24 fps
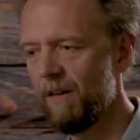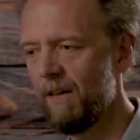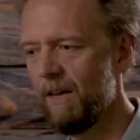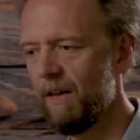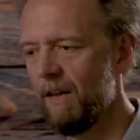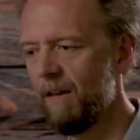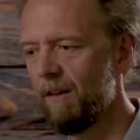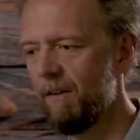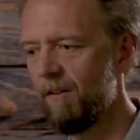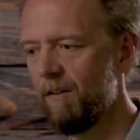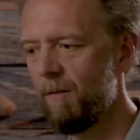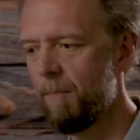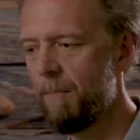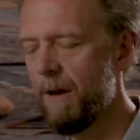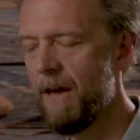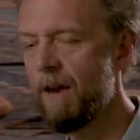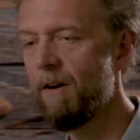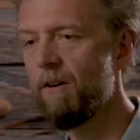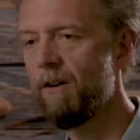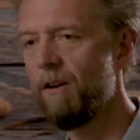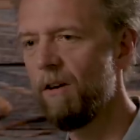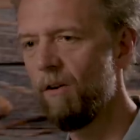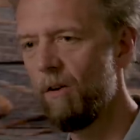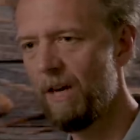And the
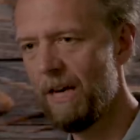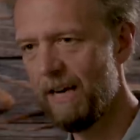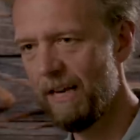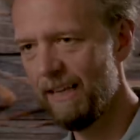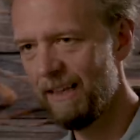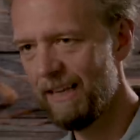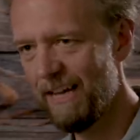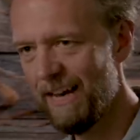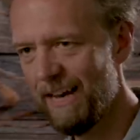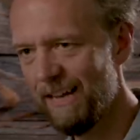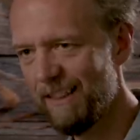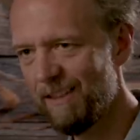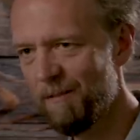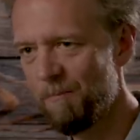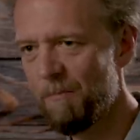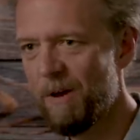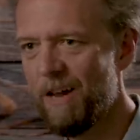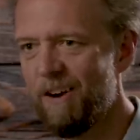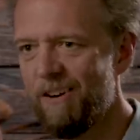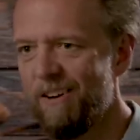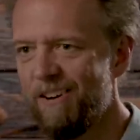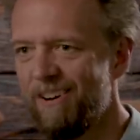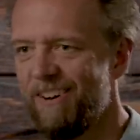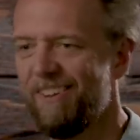better you get at that, the
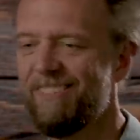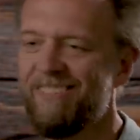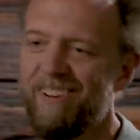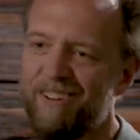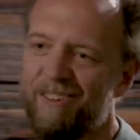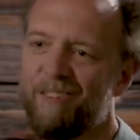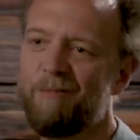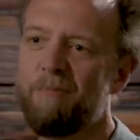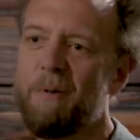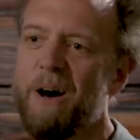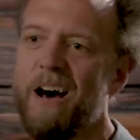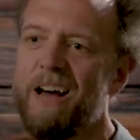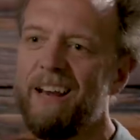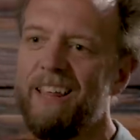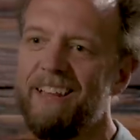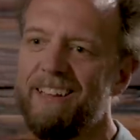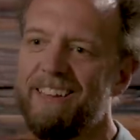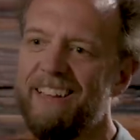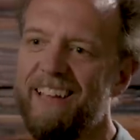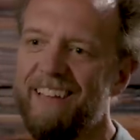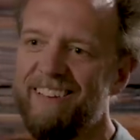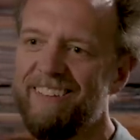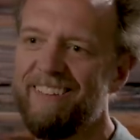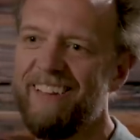better you're going to start spotting
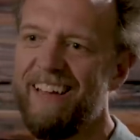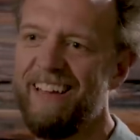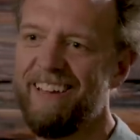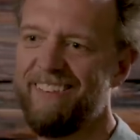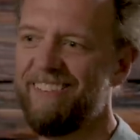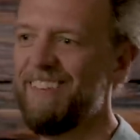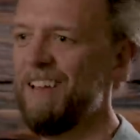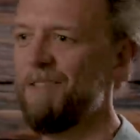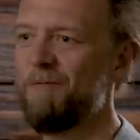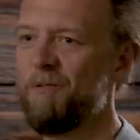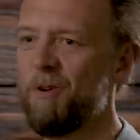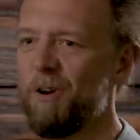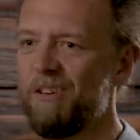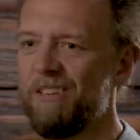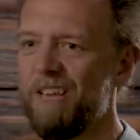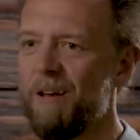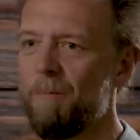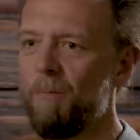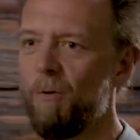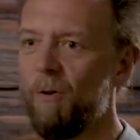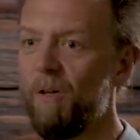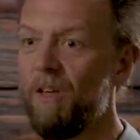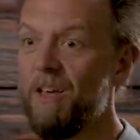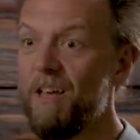things like, say, for
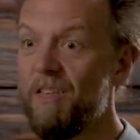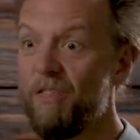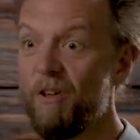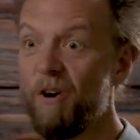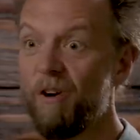example,